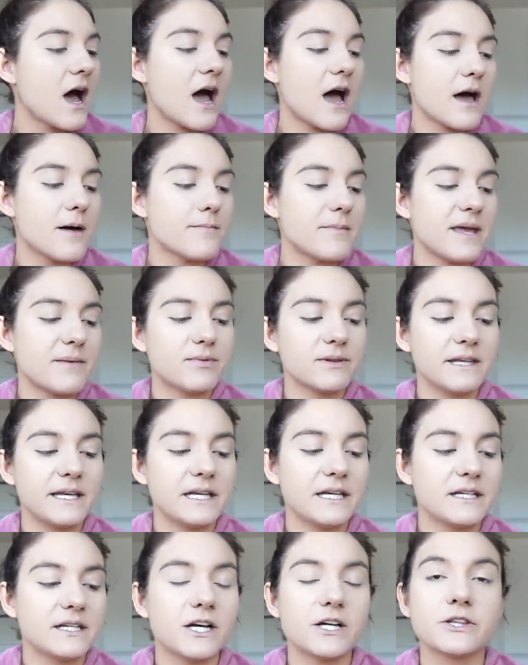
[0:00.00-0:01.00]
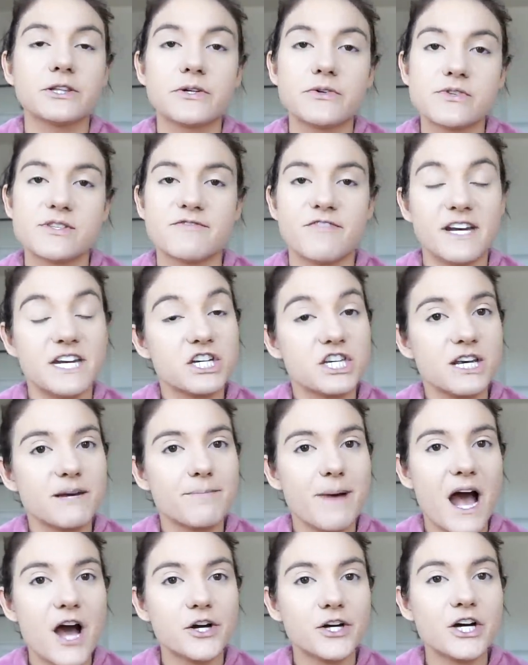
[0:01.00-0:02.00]
Maybelline Loose
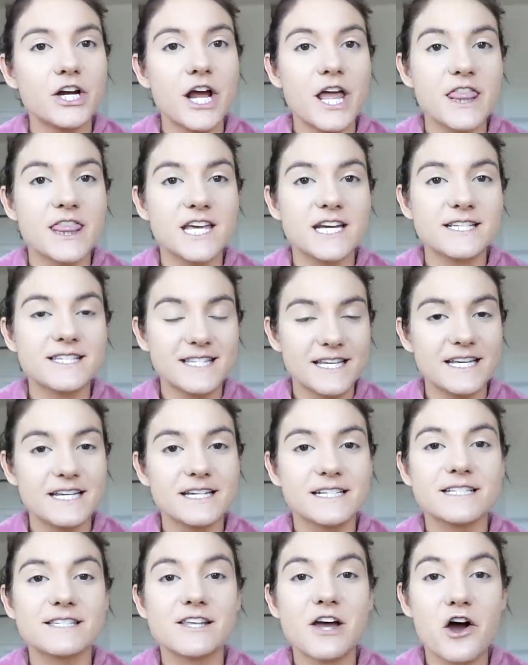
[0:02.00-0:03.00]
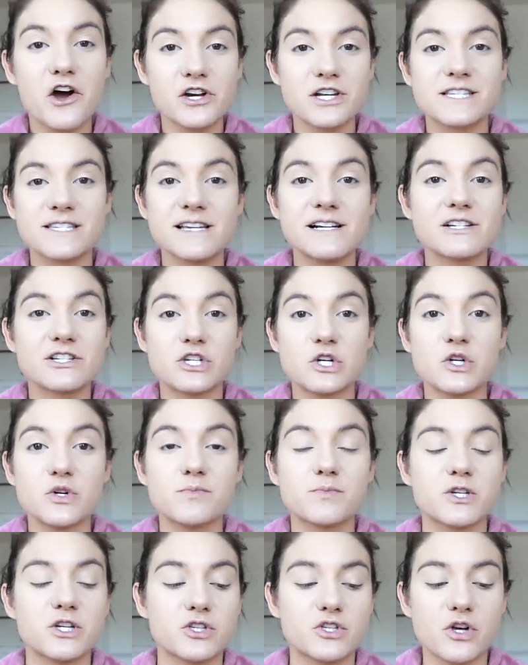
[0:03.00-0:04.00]
Finishing Powder. This is honestly a
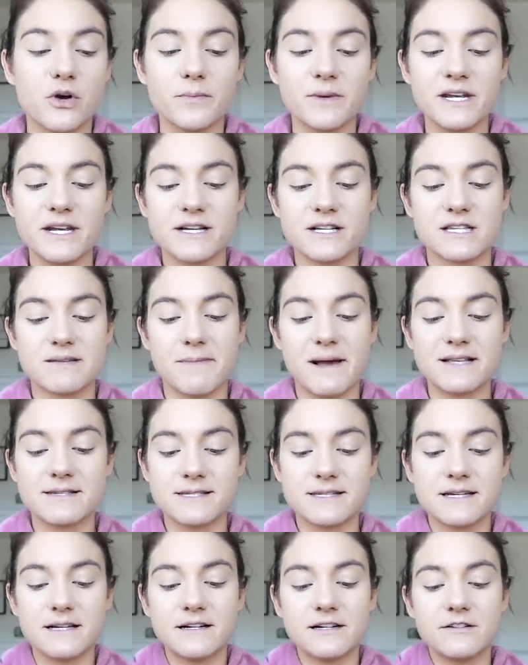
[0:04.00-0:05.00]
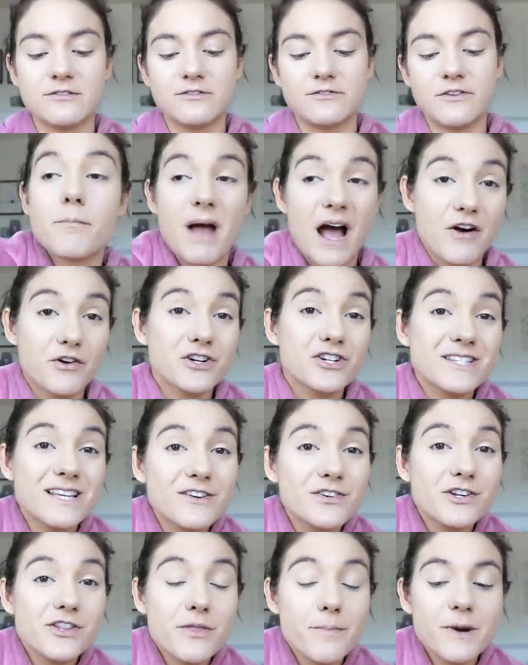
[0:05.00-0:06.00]
dupe to so many expensive powders
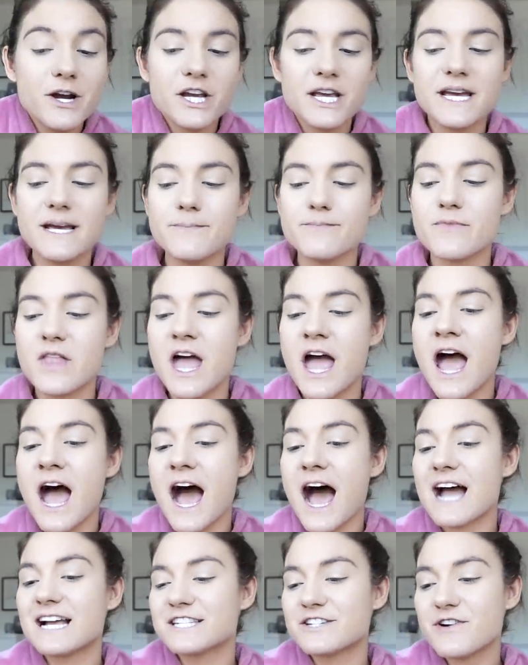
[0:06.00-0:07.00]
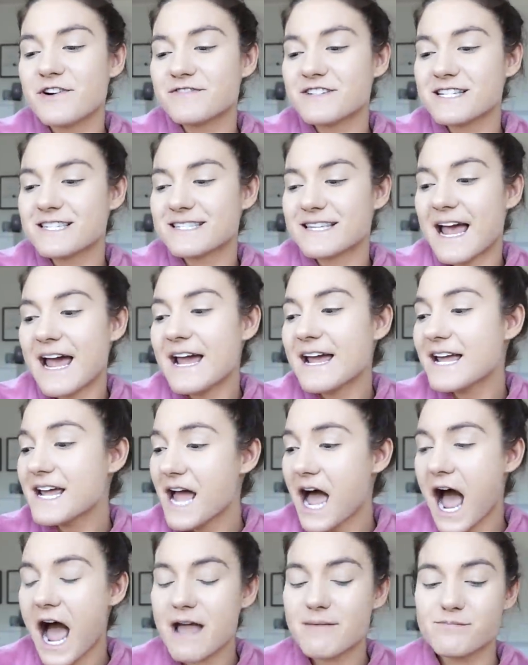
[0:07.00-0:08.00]
out on the market. I do have to say,
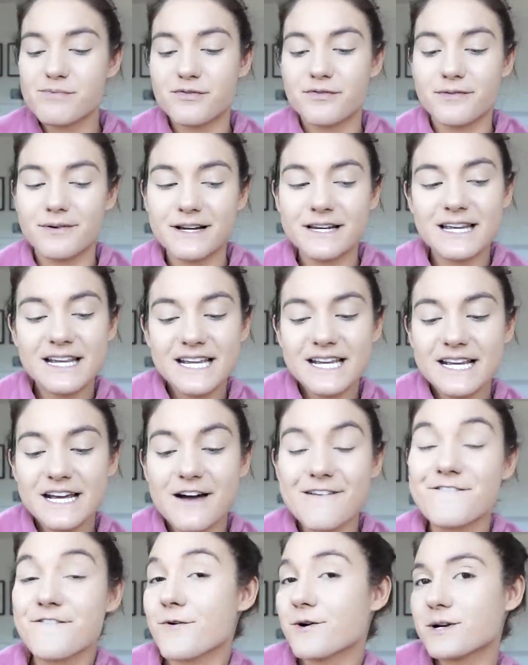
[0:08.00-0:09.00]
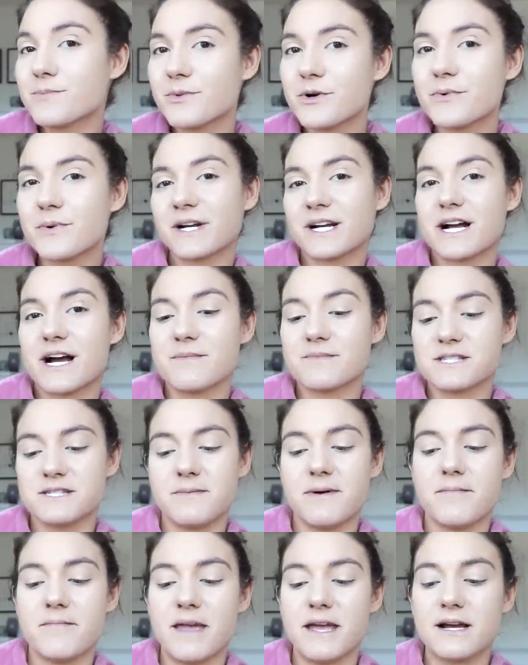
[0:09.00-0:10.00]
I'm pretty affordable when it comes
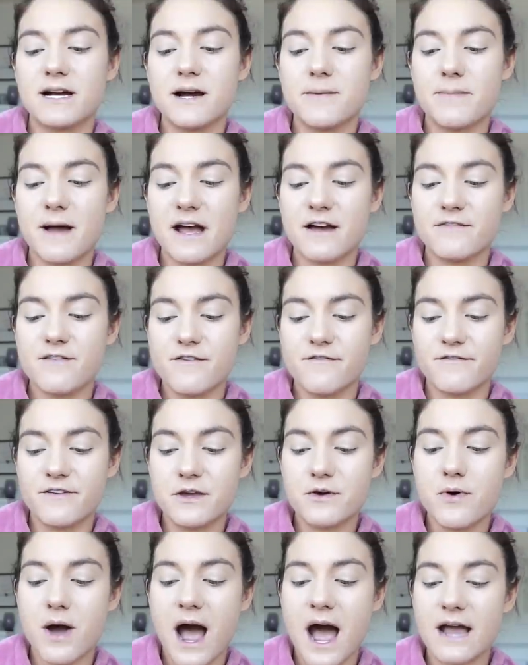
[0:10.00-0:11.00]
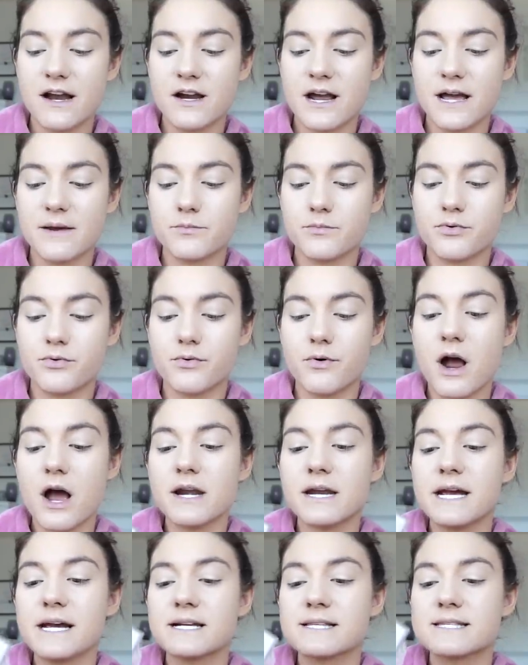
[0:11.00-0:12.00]
to my makeup. I have a few higher end
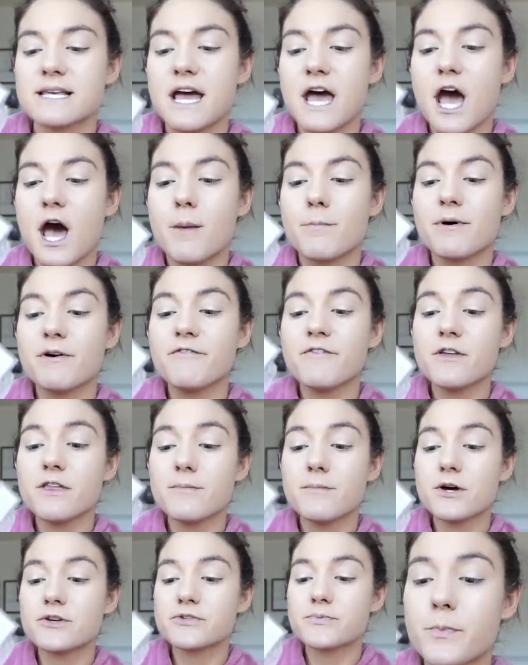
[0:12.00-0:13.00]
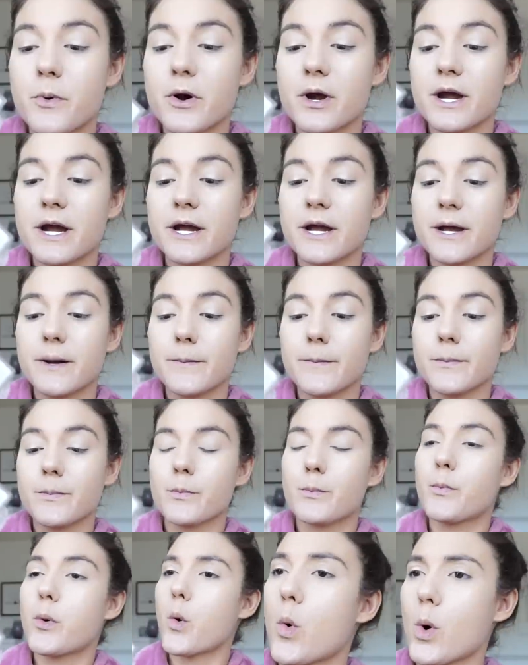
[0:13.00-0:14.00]
products, but for the most part,
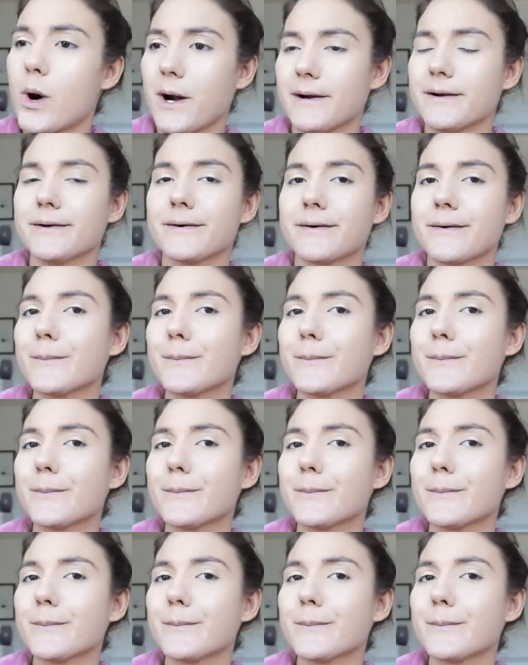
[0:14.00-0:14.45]
for